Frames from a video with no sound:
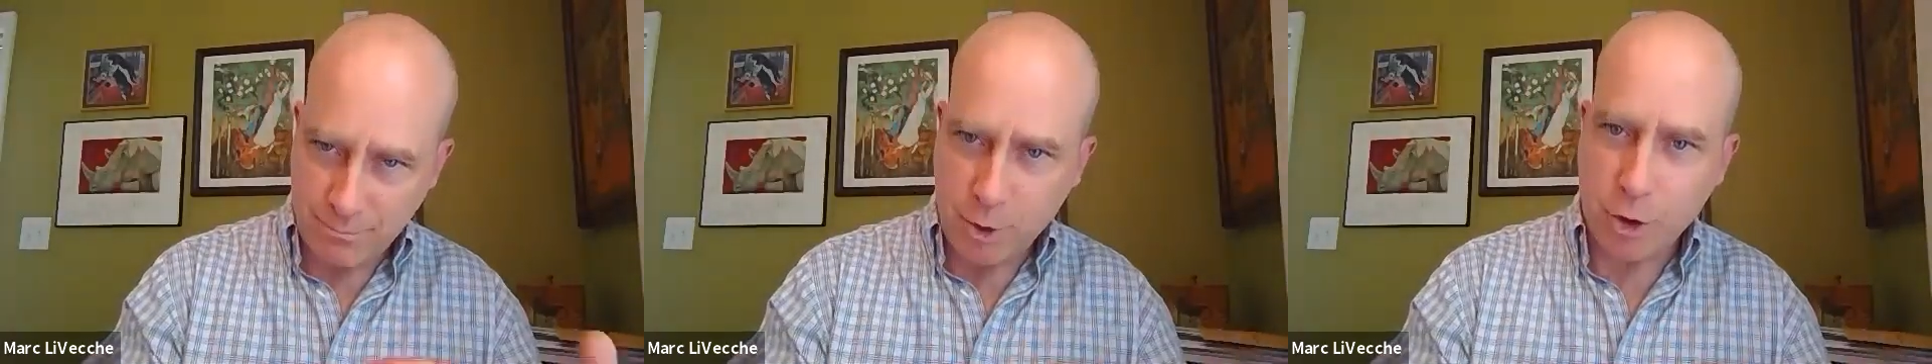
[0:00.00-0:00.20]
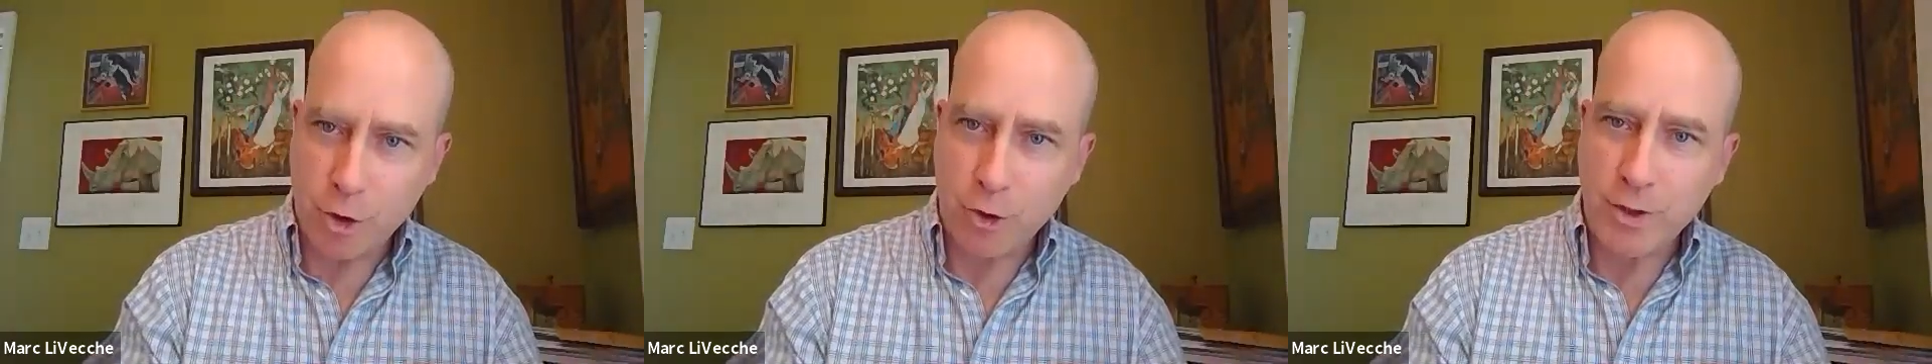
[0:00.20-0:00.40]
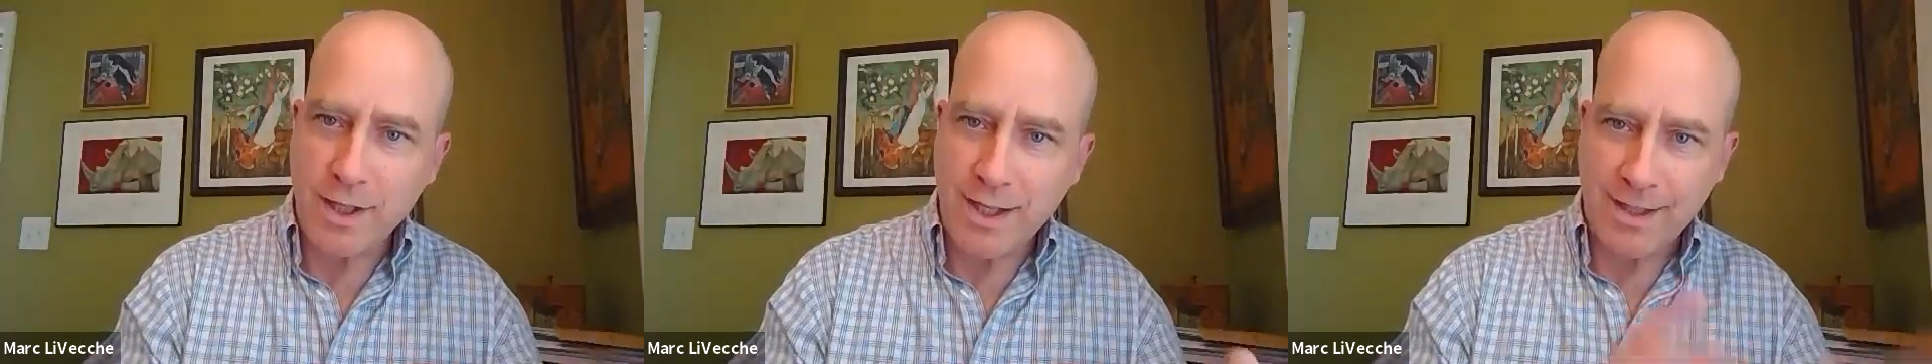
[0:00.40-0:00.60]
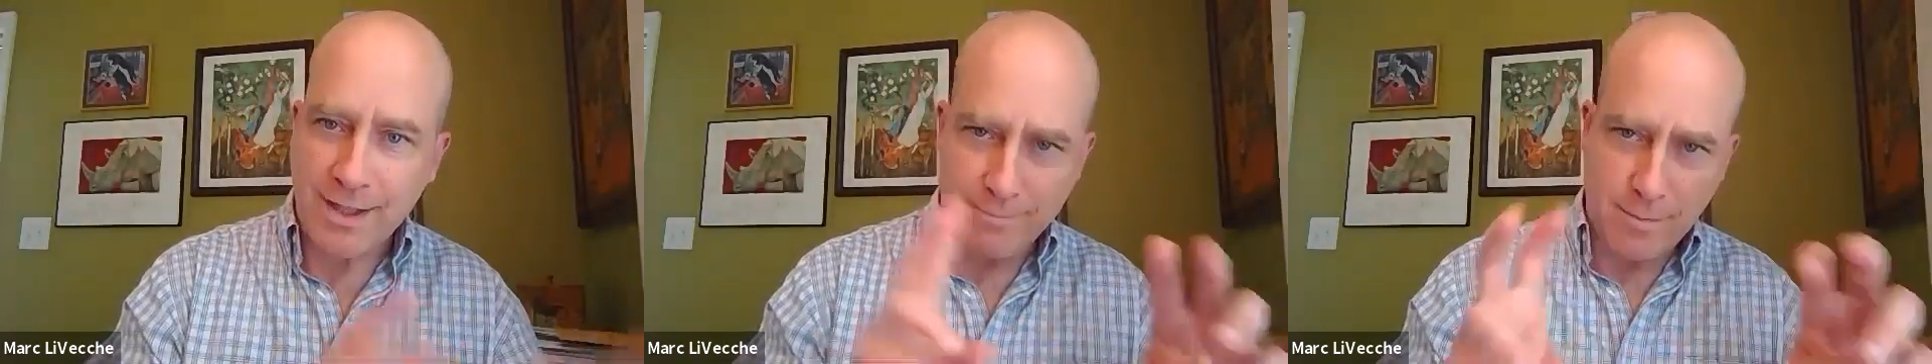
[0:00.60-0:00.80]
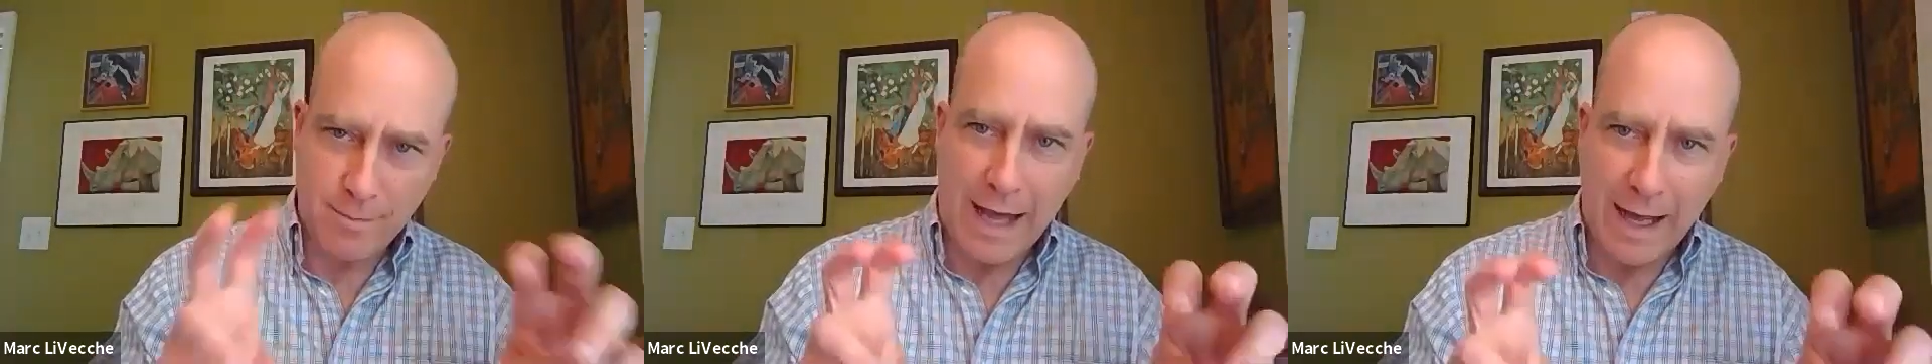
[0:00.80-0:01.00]
early
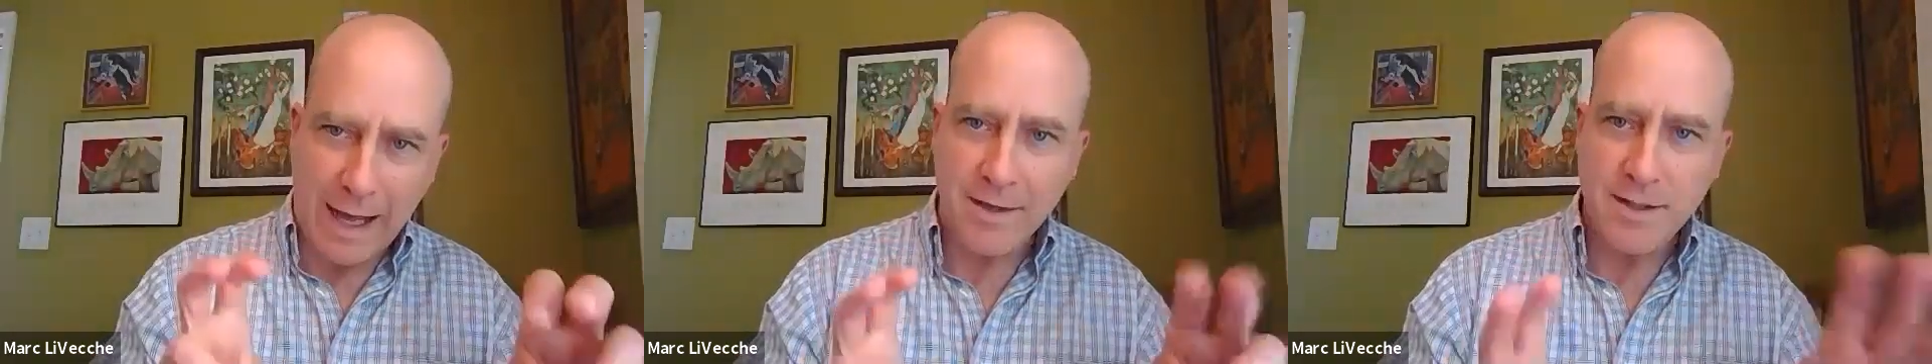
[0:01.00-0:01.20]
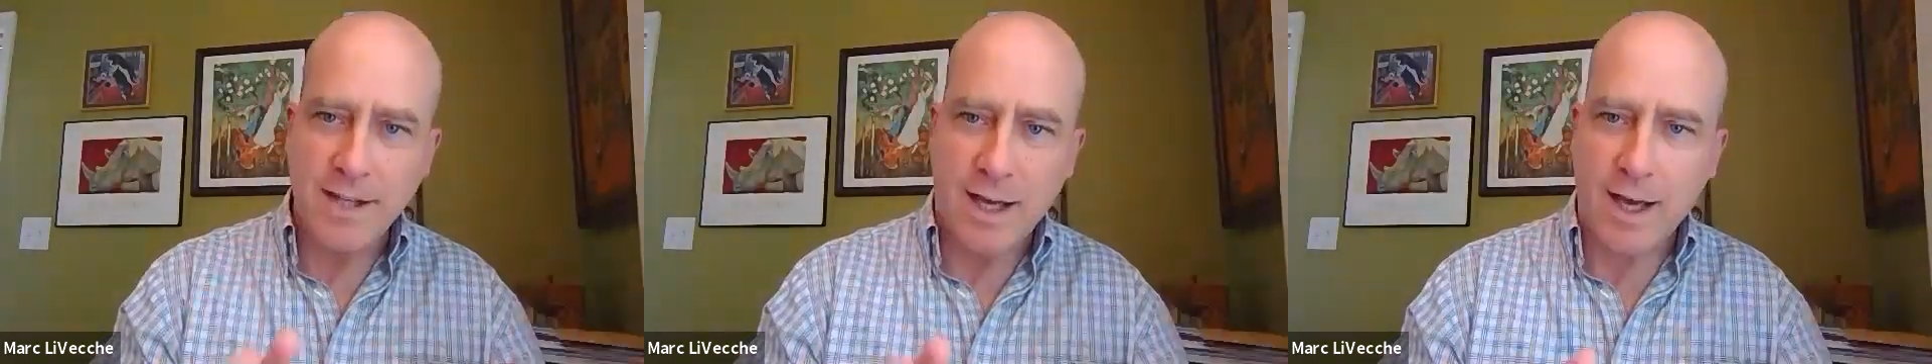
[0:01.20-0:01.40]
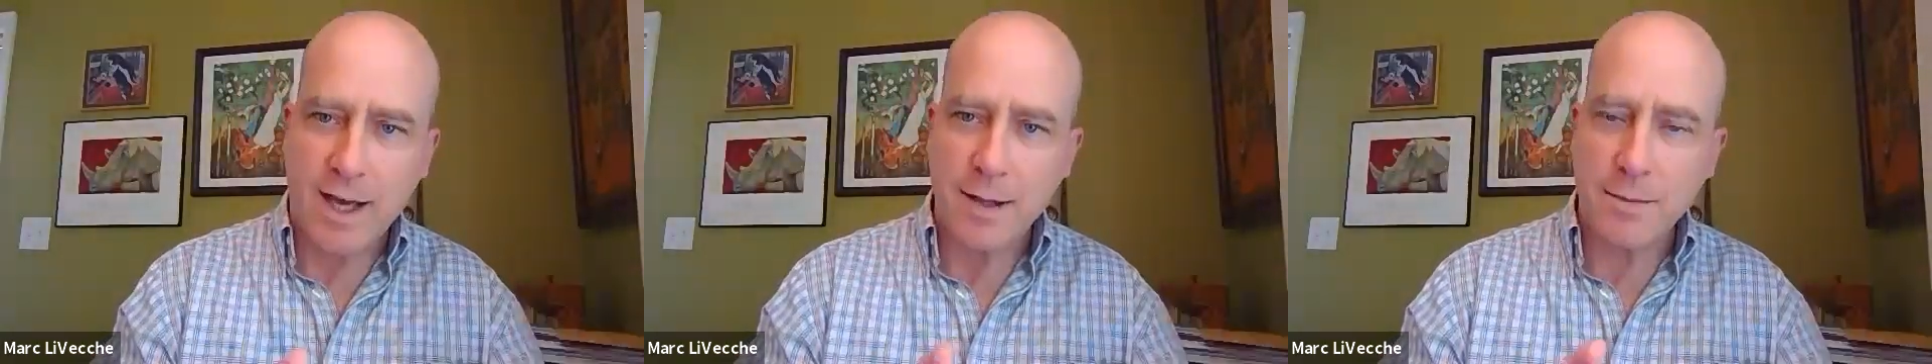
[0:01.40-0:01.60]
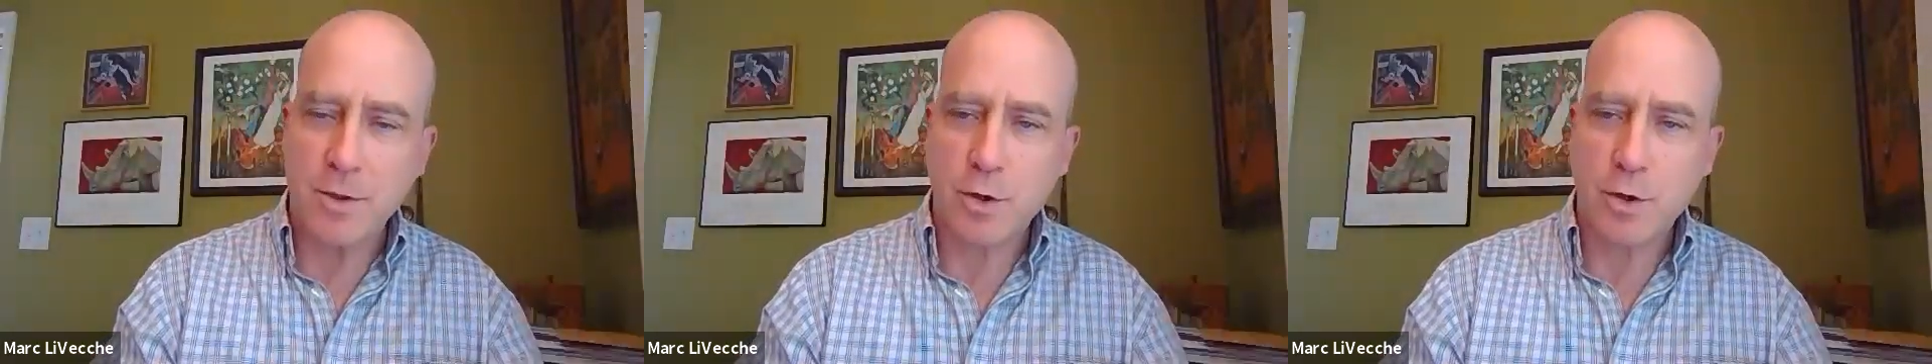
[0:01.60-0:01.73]
and on time,